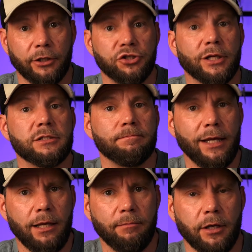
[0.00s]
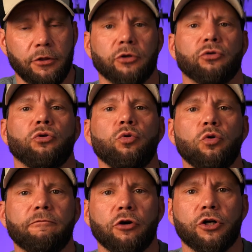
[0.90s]
just maybe, there are
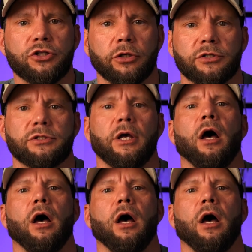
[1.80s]
two versions